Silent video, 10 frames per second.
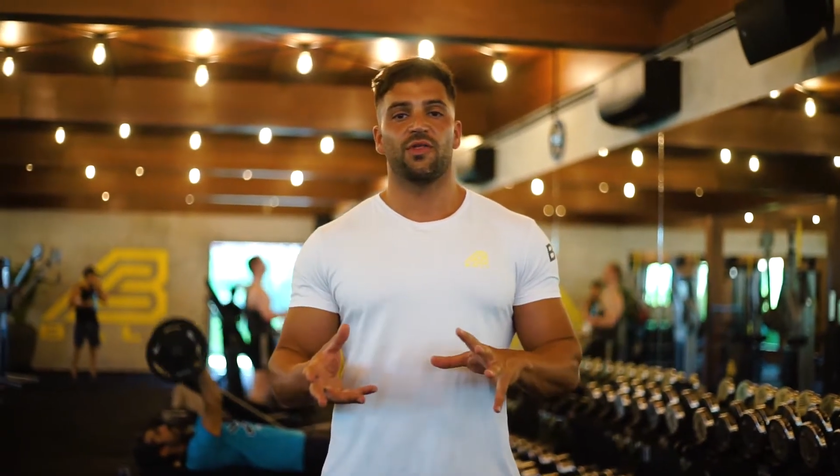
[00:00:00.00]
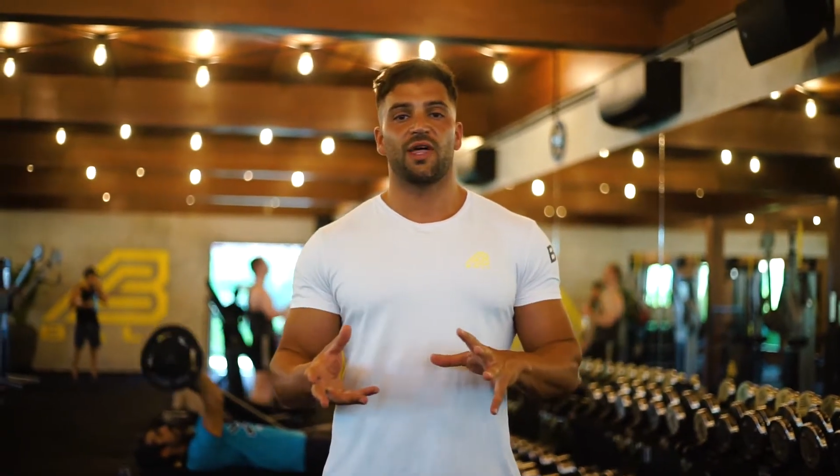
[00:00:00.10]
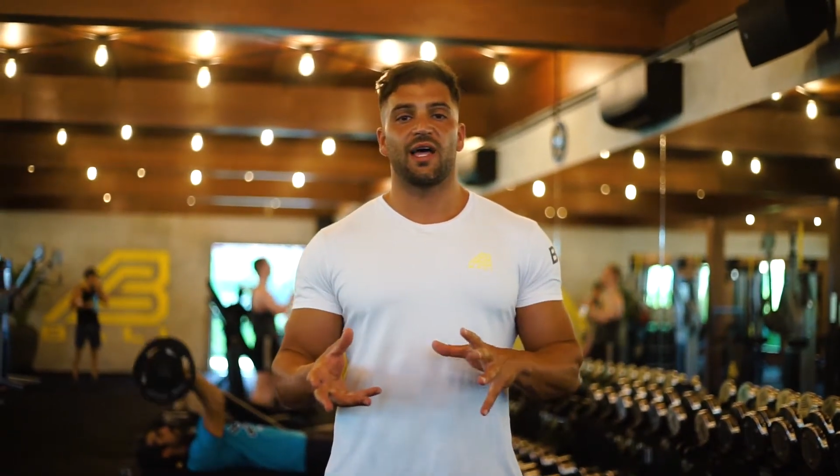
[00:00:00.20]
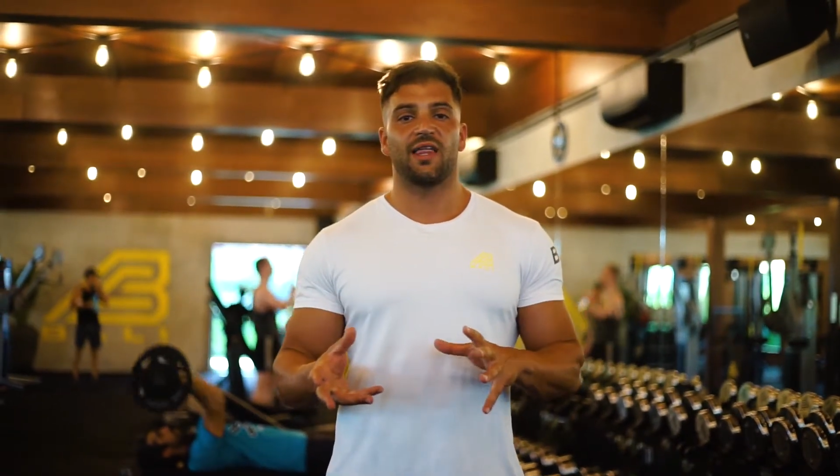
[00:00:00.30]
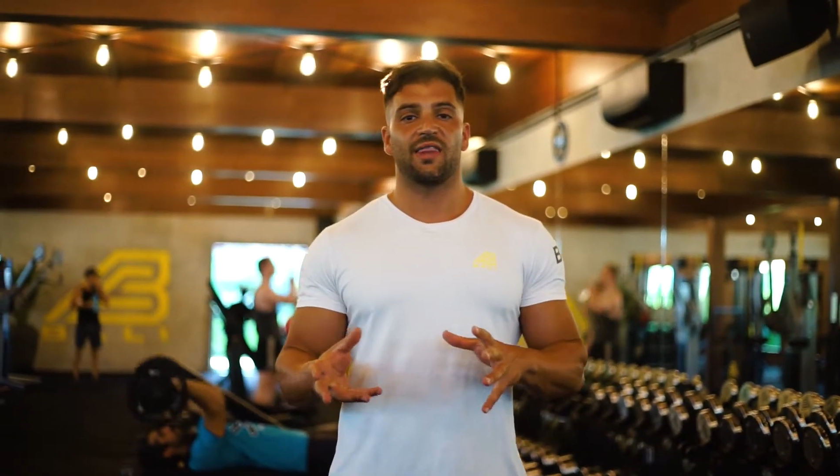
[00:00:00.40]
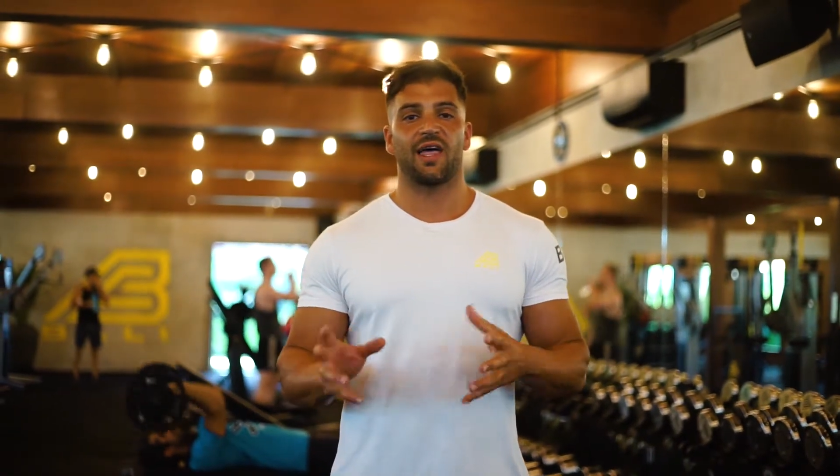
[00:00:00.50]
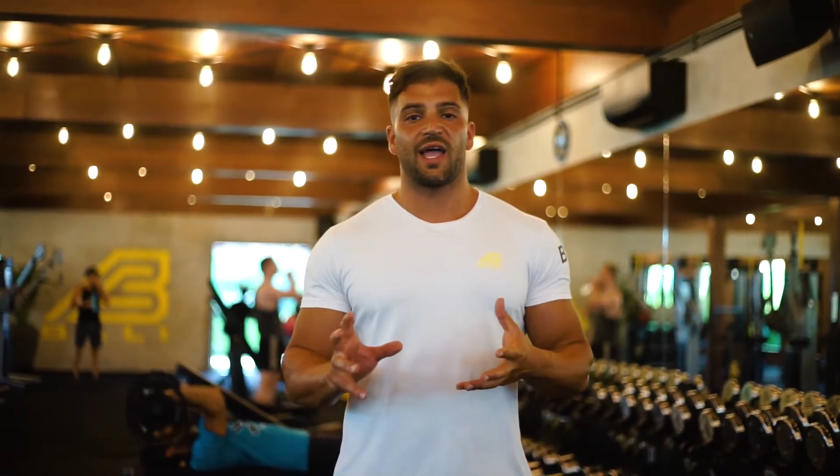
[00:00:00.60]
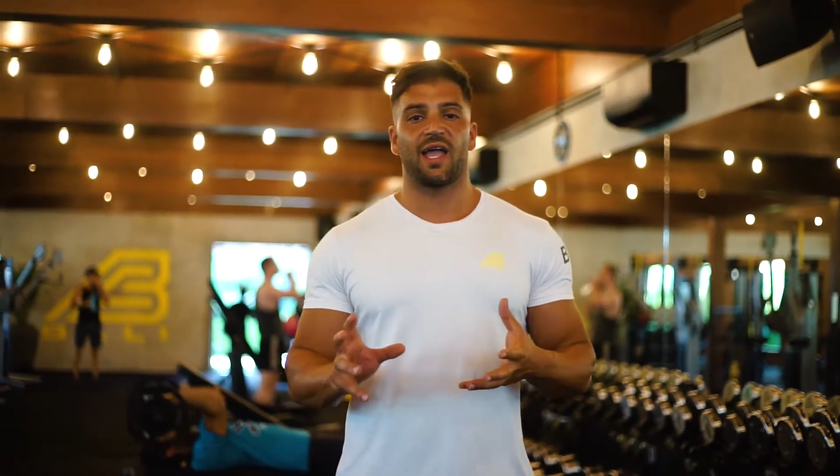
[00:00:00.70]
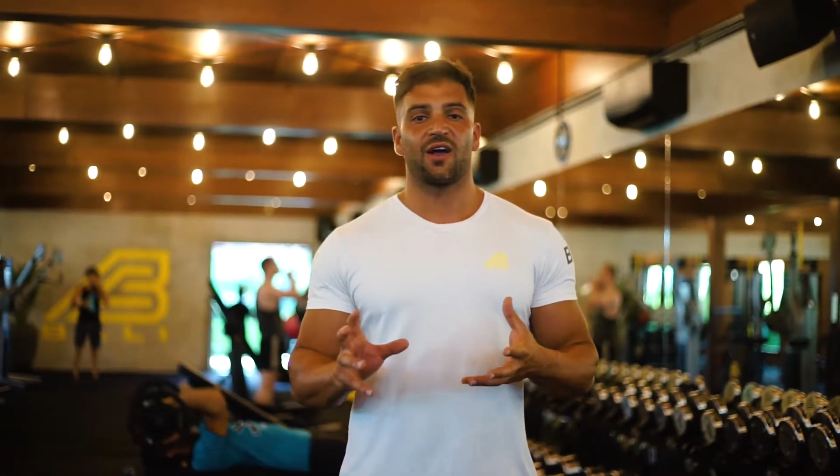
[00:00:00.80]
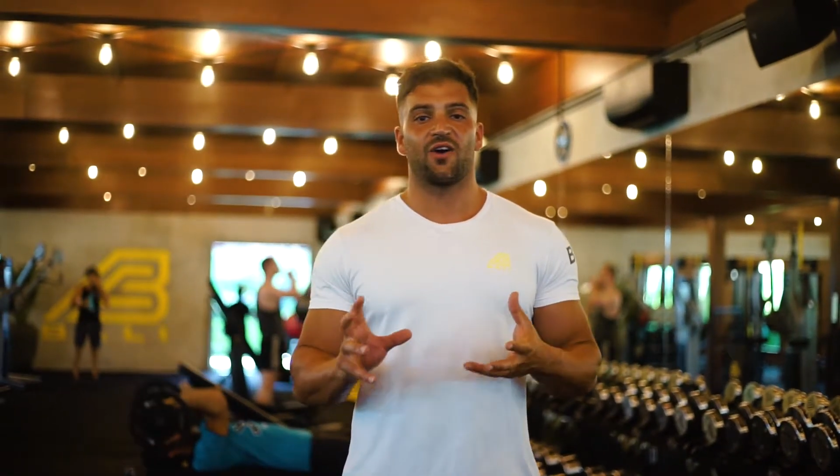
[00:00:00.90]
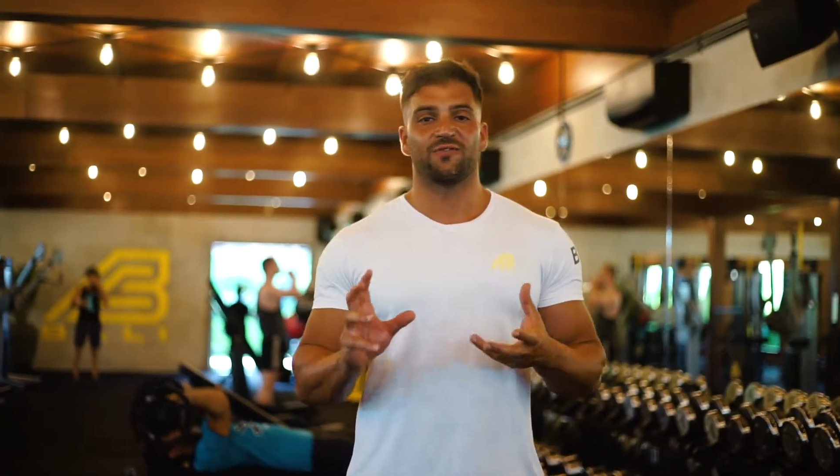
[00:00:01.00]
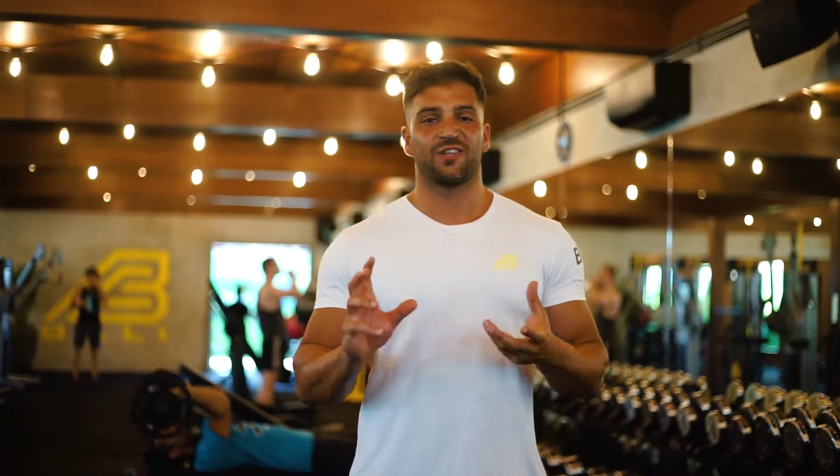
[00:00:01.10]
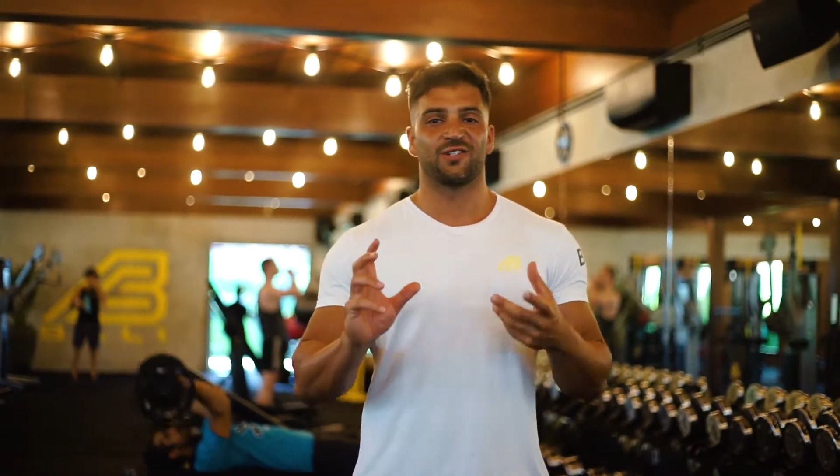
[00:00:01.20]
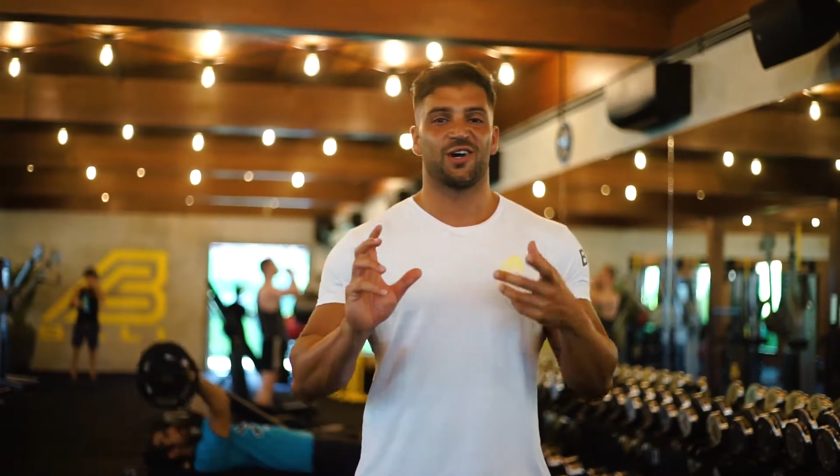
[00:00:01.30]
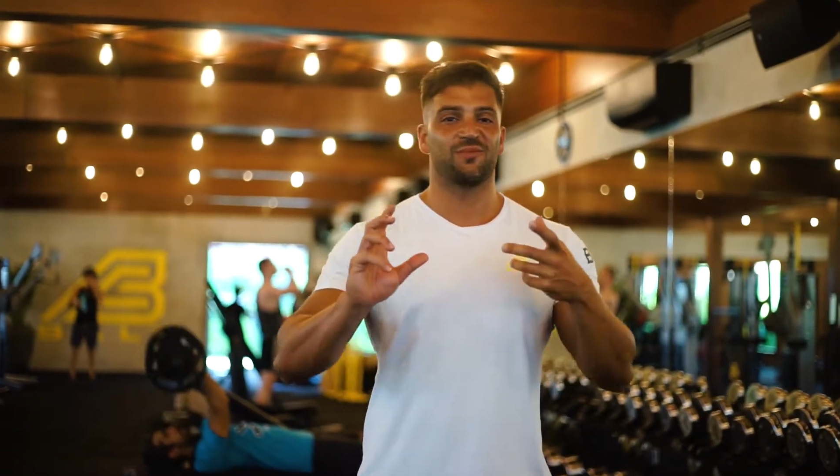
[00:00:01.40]
that they
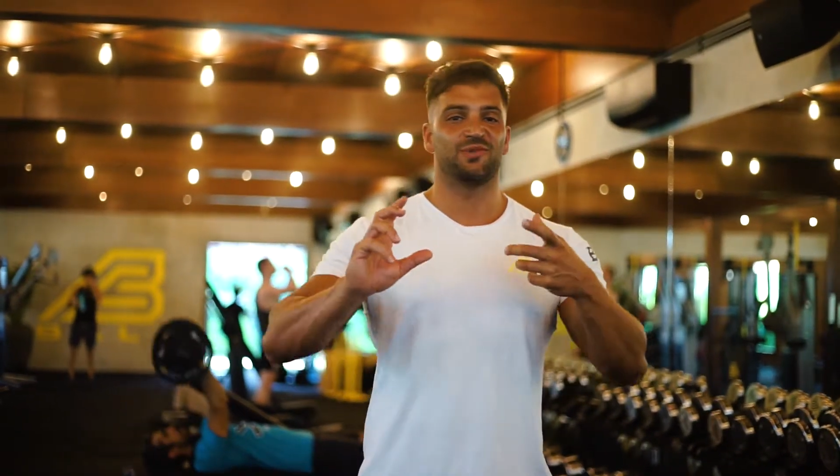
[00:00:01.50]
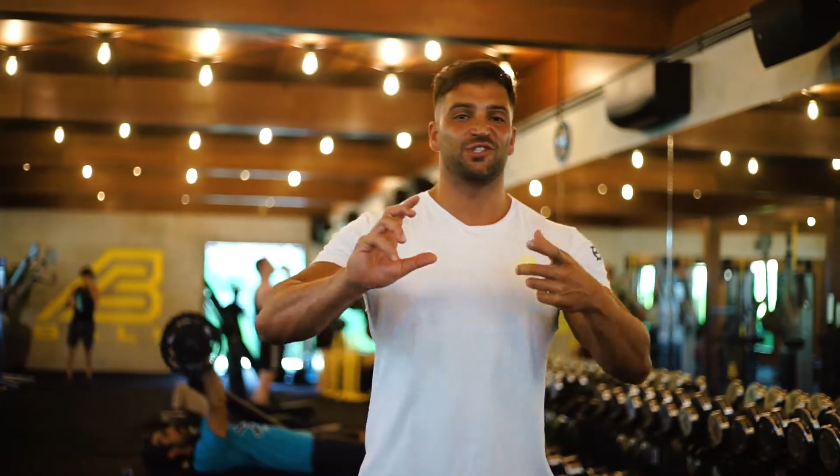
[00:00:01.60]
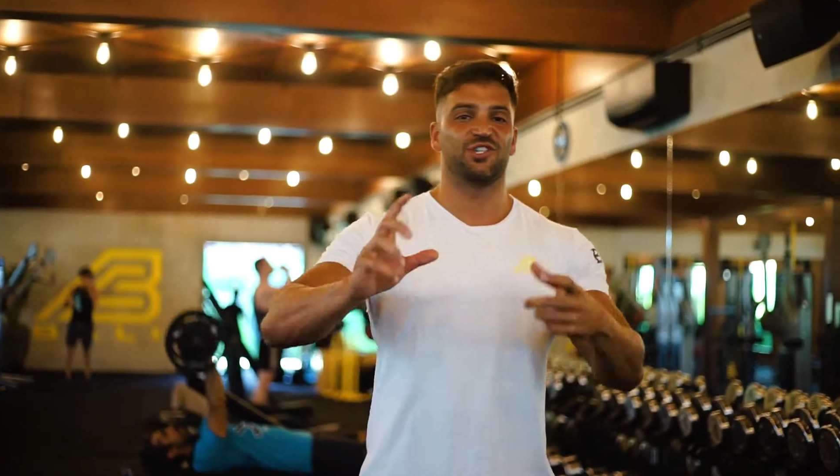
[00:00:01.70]
oftentimes